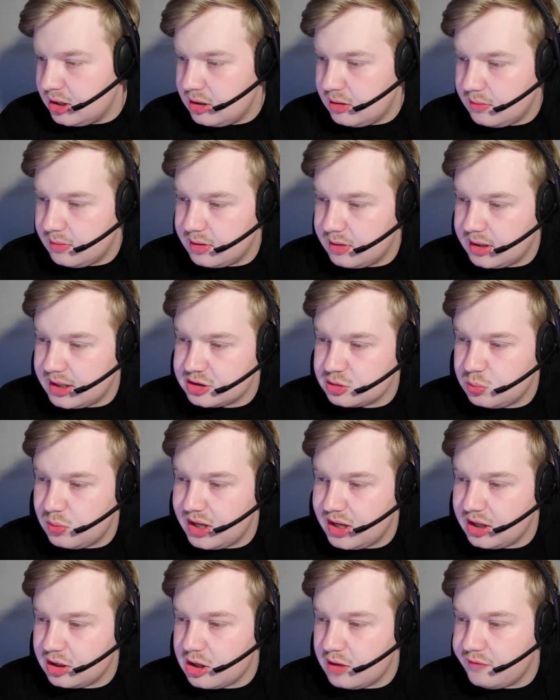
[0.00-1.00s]
That's
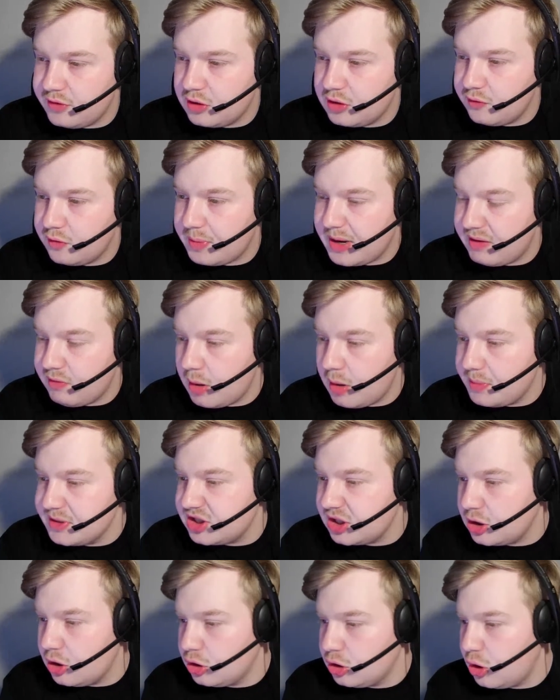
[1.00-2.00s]
well covered over by
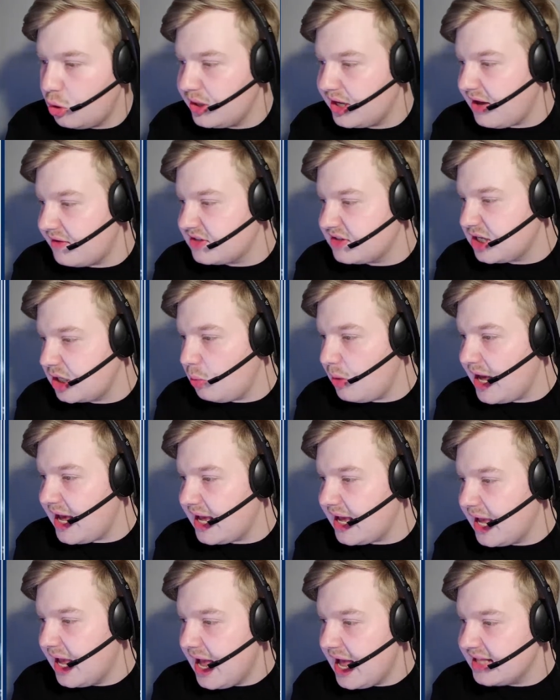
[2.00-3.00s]
Robinson, although he gives it away.
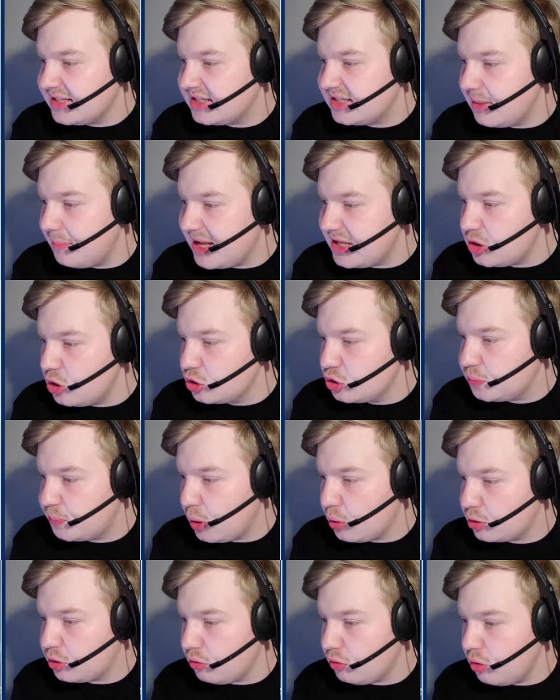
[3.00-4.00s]
And Semenyo's
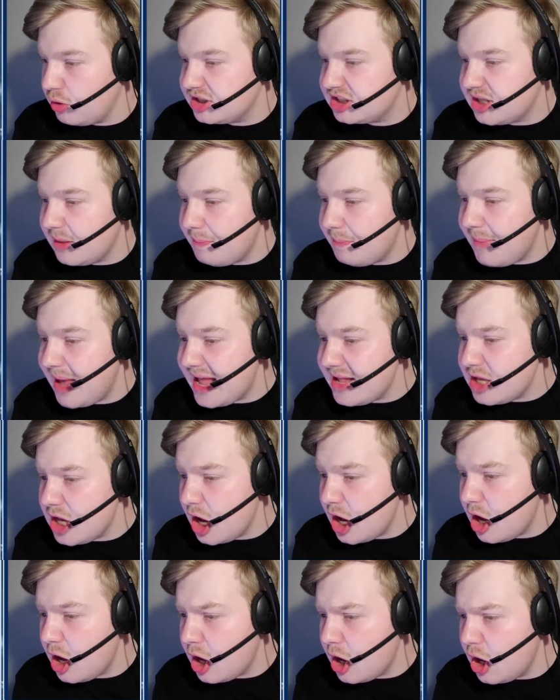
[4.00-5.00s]
broke through, and
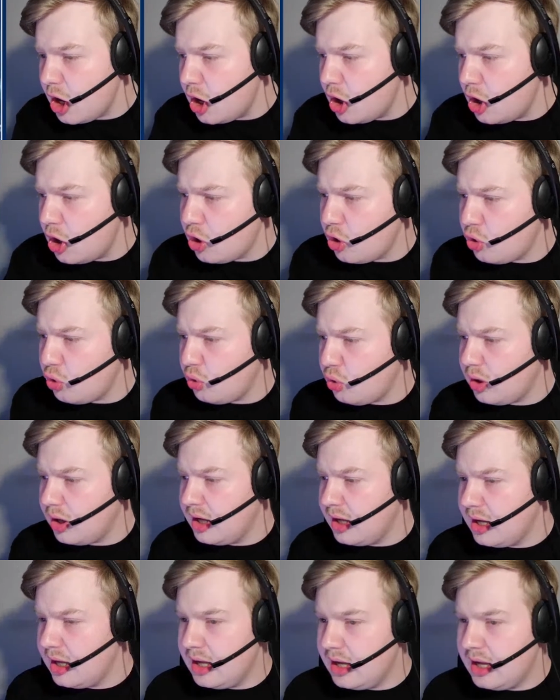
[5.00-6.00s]
Semenyo!
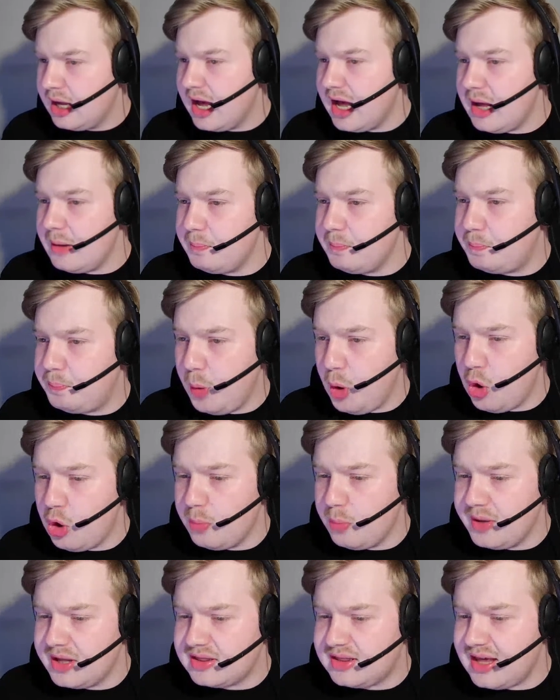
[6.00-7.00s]
And
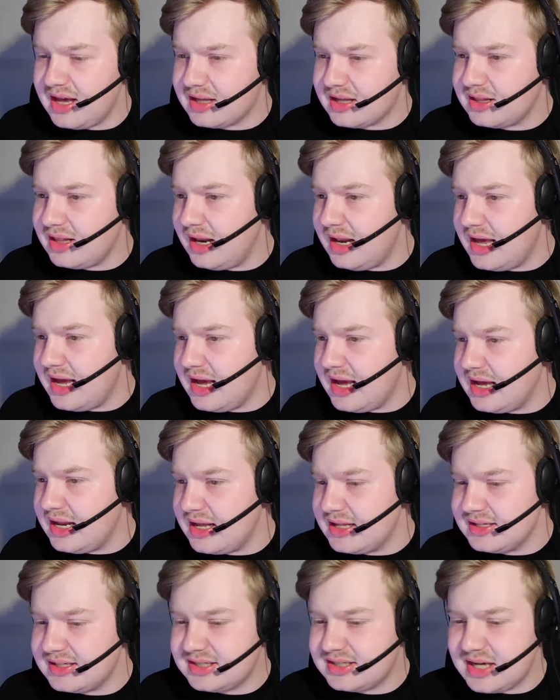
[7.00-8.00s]
Bournemouth take the lead
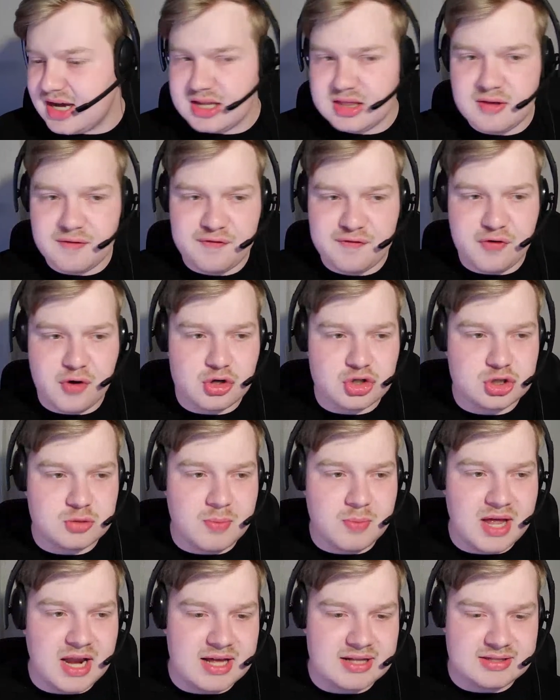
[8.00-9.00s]
inside the first
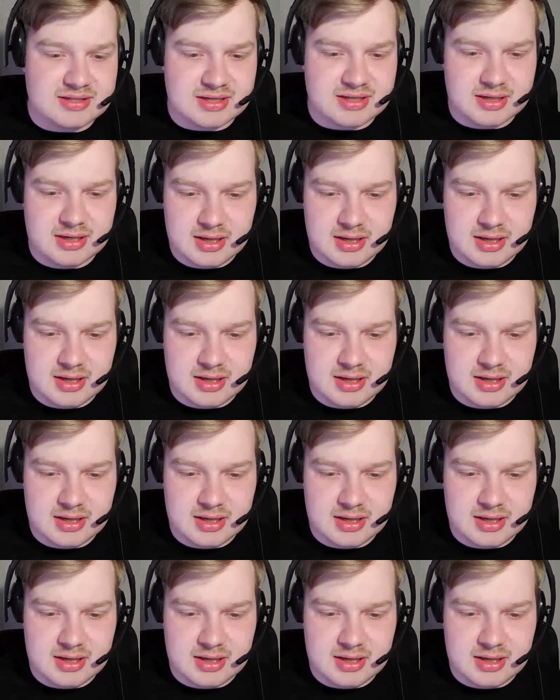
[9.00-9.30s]
minute.